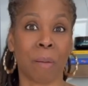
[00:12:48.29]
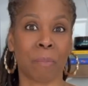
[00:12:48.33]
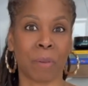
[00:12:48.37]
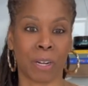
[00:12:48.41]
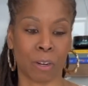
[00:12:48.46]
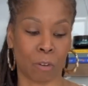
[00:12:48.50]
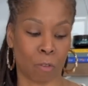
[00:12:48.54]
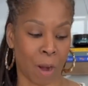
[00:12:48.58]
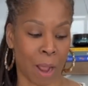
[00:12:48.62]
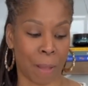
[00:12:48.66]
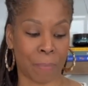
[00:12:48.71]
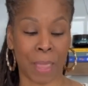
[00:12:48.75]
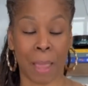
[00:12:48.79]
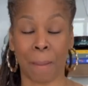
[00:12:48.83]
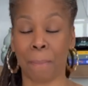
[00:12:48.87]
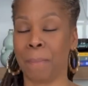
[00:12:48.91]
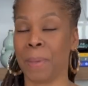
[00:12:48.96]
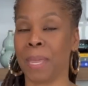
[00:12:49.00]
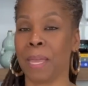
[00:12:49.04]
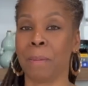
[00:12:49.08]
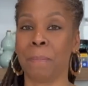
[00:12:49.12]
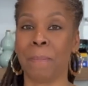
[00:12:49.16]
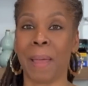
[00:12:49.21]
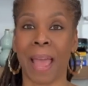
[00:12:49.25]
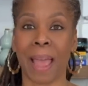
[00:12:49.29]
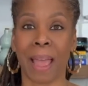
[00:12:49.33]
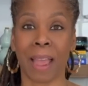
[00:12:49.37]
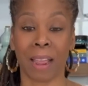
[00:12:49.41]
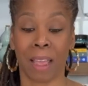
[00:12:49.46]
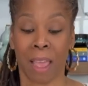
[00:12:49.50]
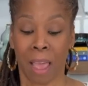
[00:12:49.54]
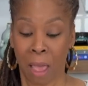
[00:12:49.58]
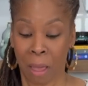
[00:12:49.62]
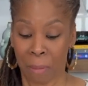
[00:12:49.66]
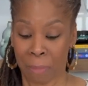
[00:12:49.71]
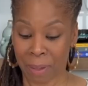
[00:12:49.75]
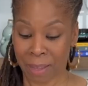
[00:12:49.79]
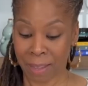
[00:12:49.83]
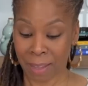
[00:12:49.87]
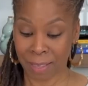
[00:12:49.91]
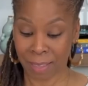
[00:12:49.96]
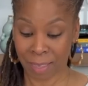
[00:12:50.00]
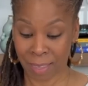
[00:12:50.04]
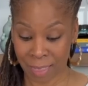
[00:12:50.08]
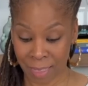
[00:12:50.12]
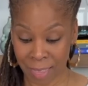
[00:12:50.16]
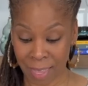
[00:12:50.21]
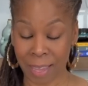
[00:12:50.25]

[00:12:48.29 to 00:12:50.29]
I'm gonna grab that big bag because